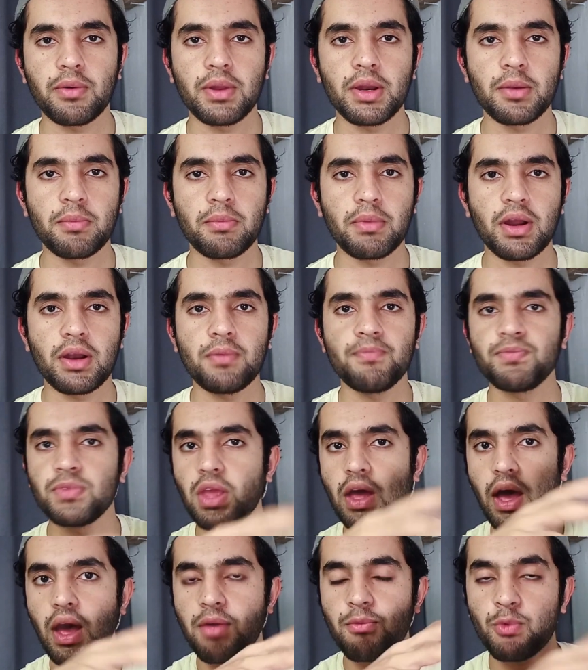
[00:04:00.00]
covalent bond,
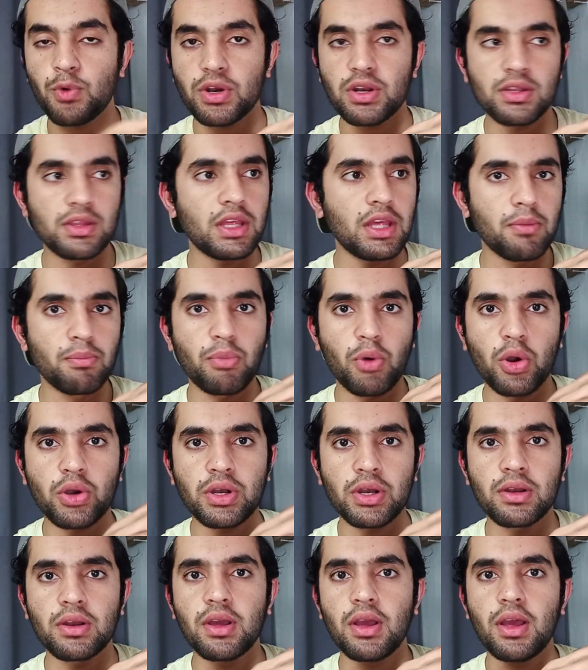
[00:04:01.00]
and what are the
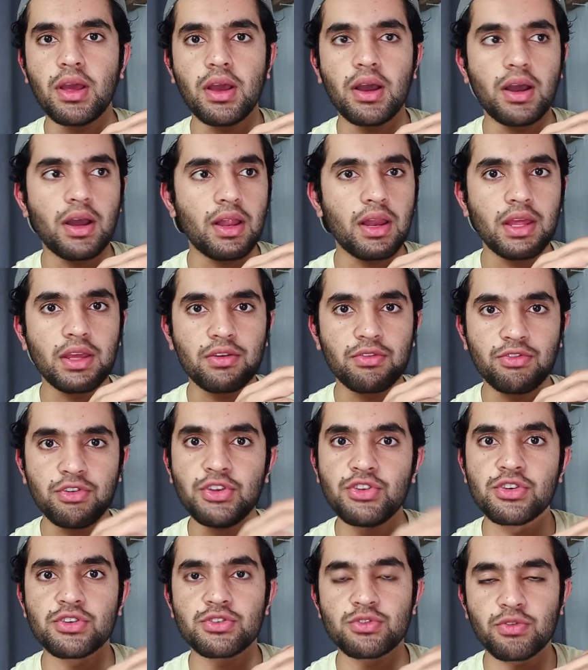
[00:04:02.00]
important like
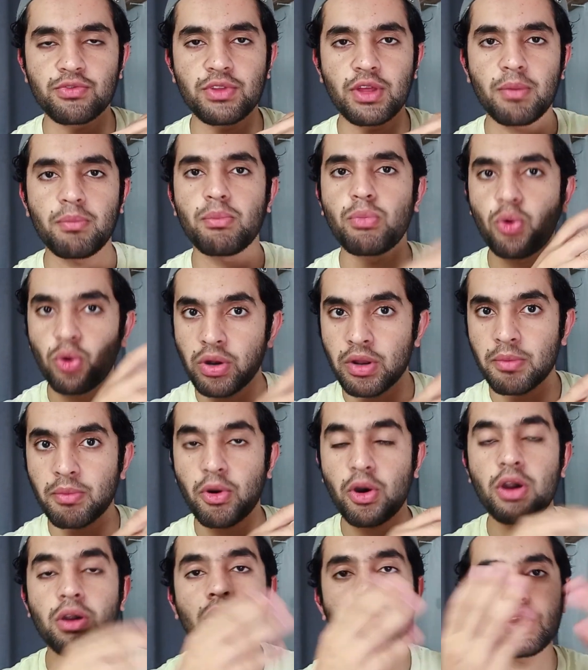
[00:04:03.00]
features of them. Polar
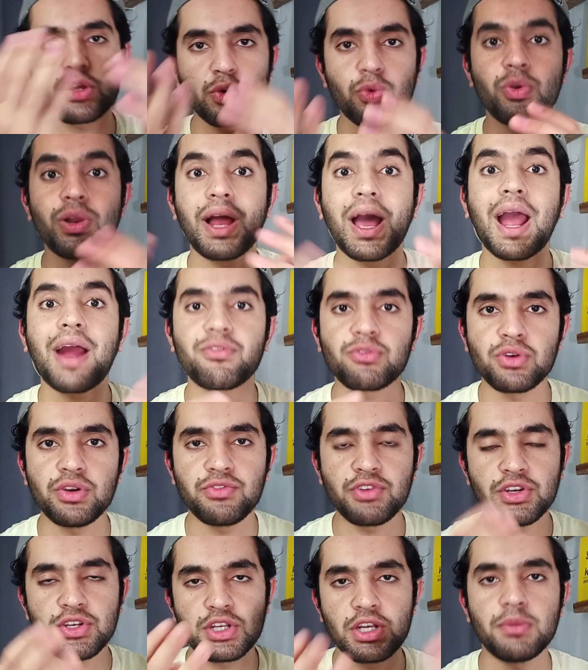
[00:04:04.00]
bond, you will have to
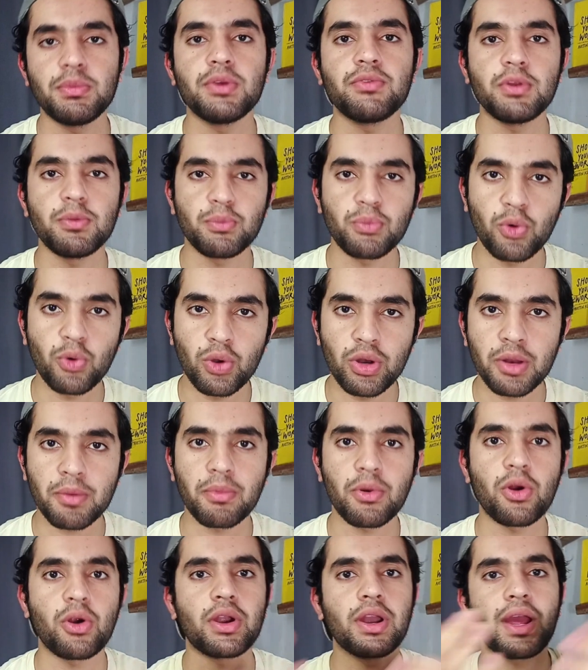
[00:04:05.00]
differentiate between polar
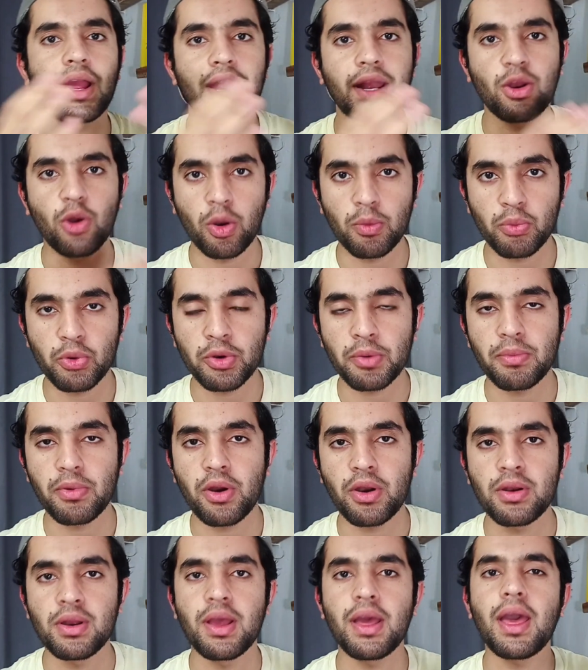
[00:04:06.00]
bond and non-polar
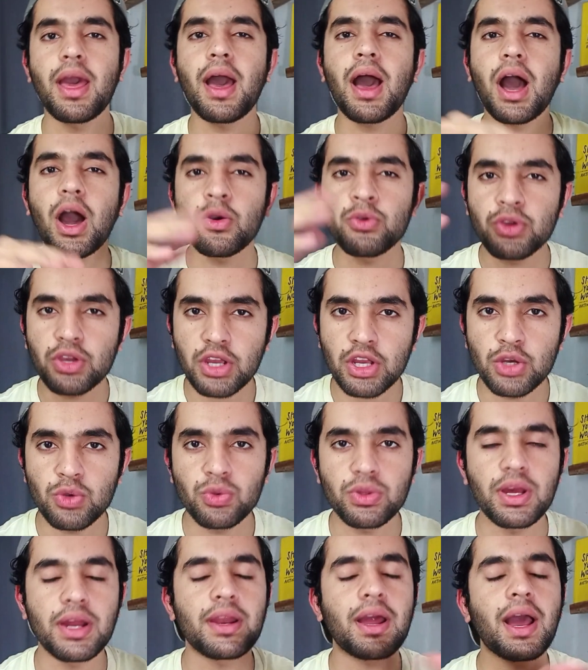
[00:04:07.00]
bond. How you can
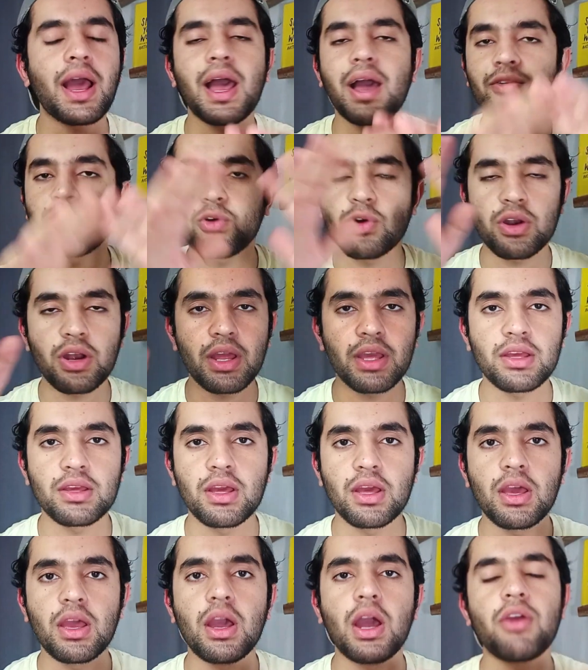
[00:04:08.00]
do that, I have got, like,
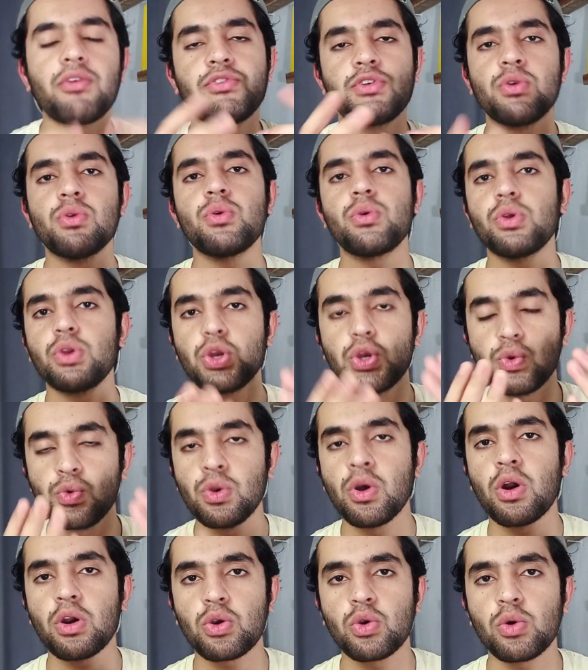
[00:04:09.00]
if you
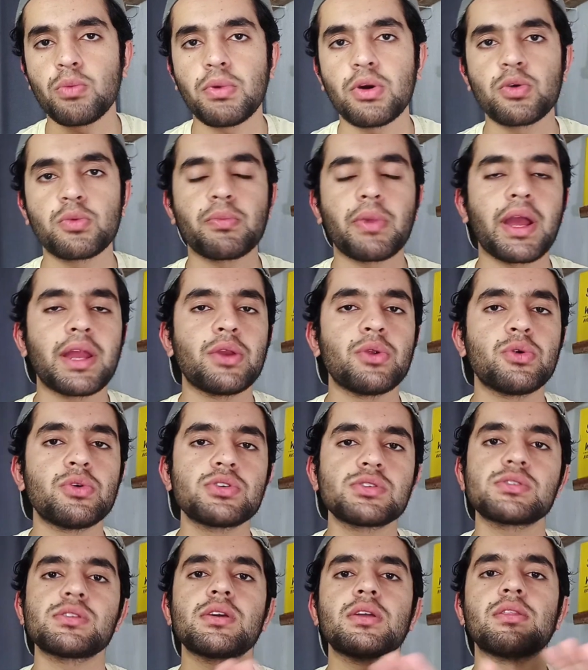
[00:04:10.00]
do not know about my
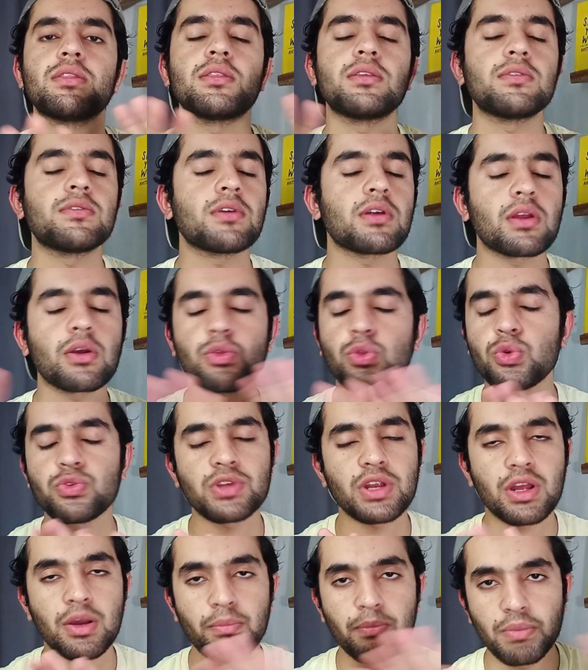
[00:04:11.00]
notes,
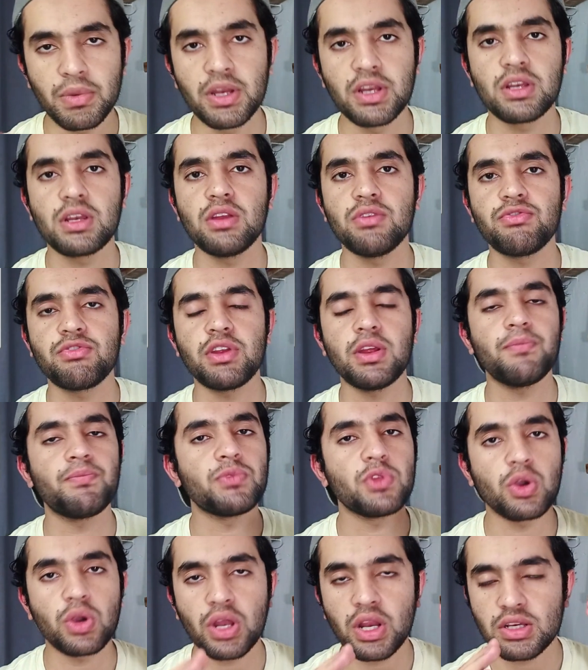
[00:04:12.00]
those are completely free.
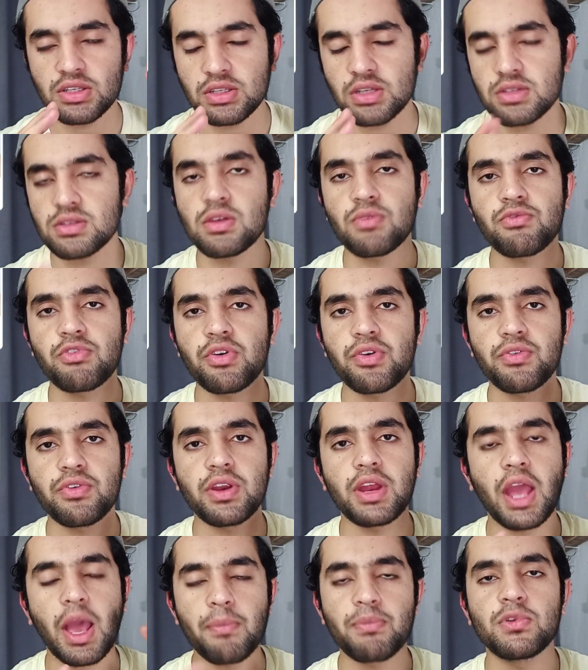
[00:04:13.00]
You can access them for
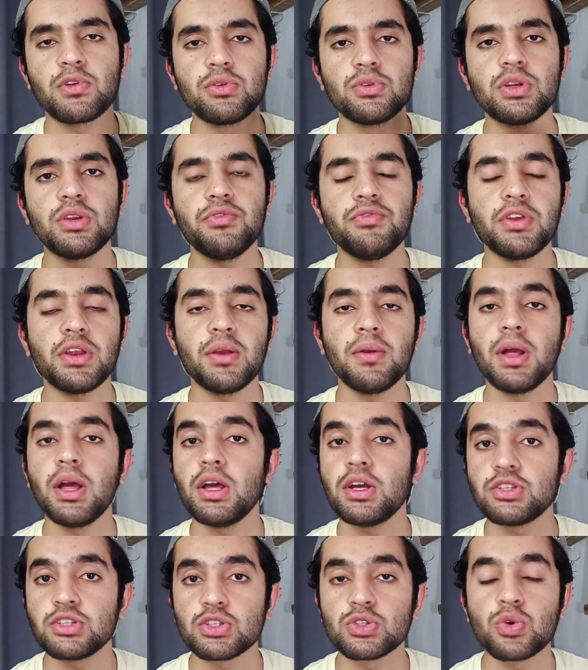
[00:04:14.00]
free, absolutely free.
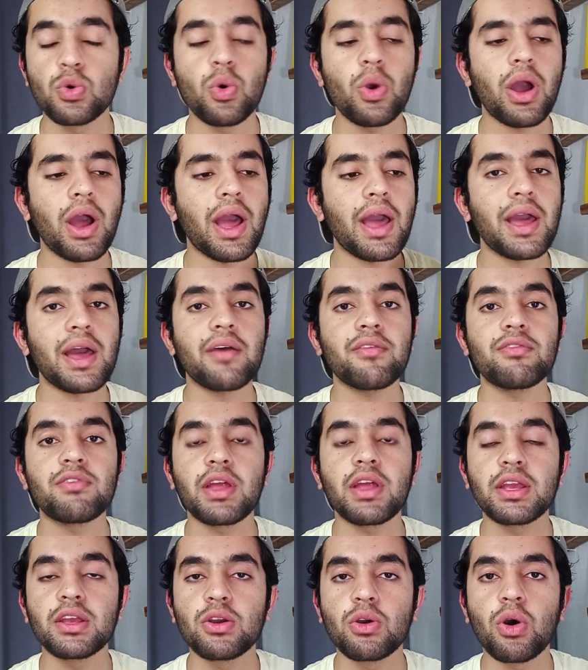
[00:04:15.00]
Just go. I have
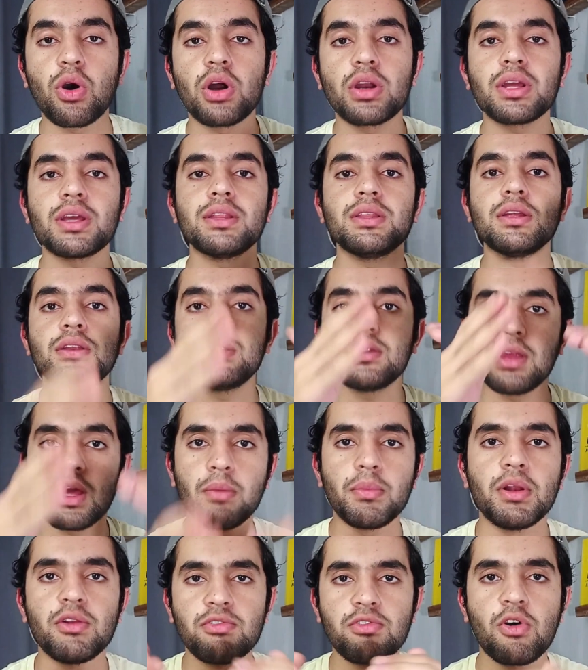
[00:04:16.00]
like got in the
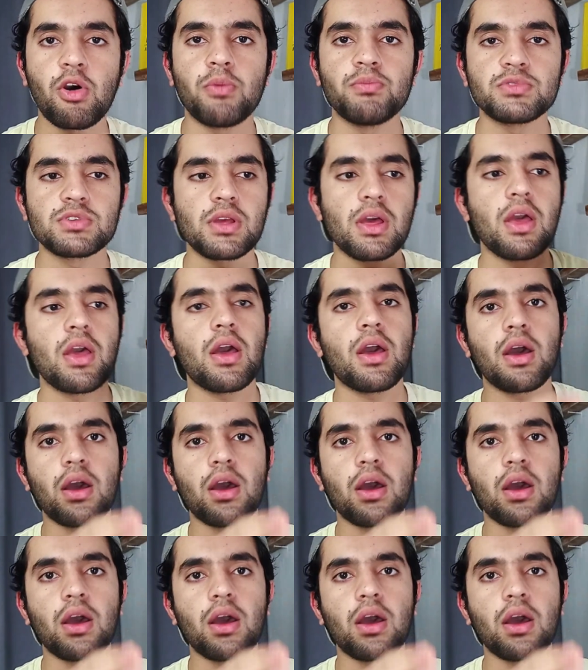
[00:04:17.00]
table forms.